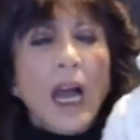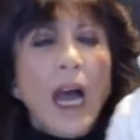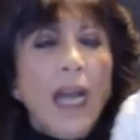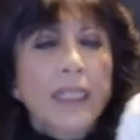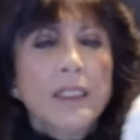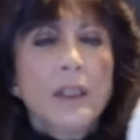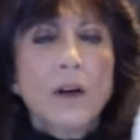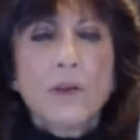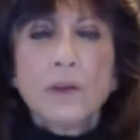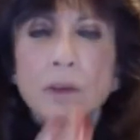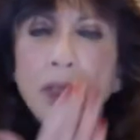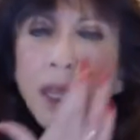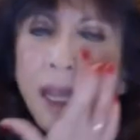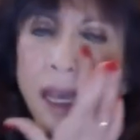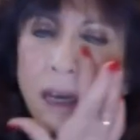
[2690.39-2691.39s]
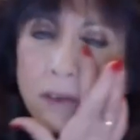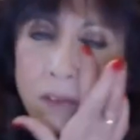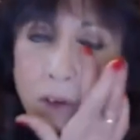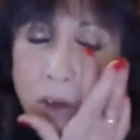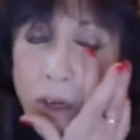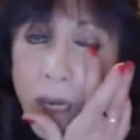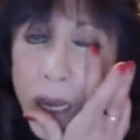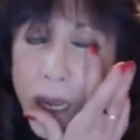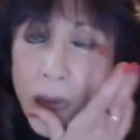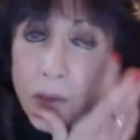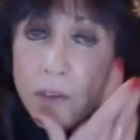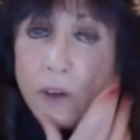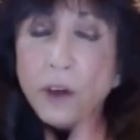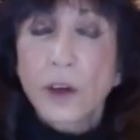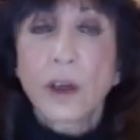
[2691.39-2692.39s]
I don't
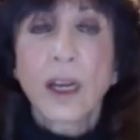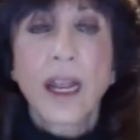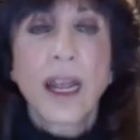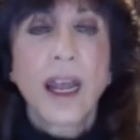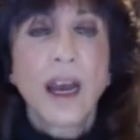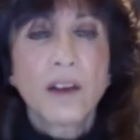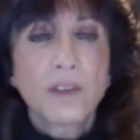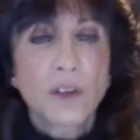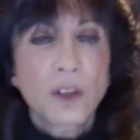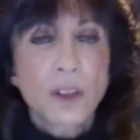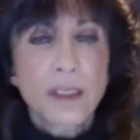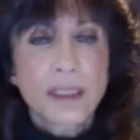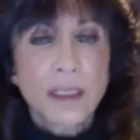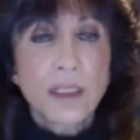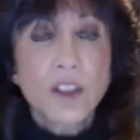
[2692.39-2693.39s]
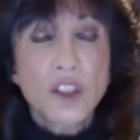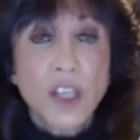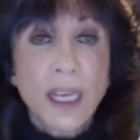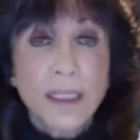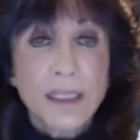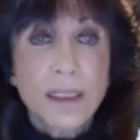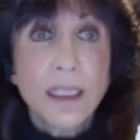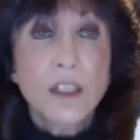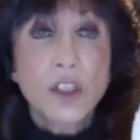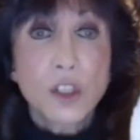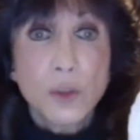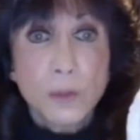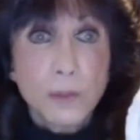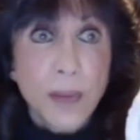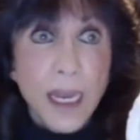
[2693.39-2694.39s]
ever suggest that
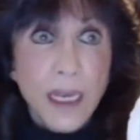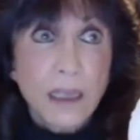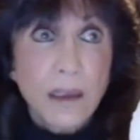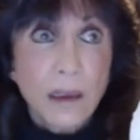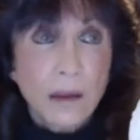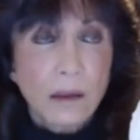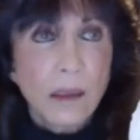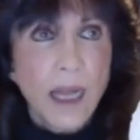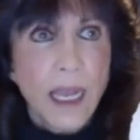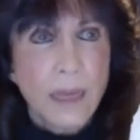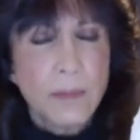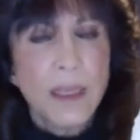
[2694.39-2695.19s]
you bake the clay,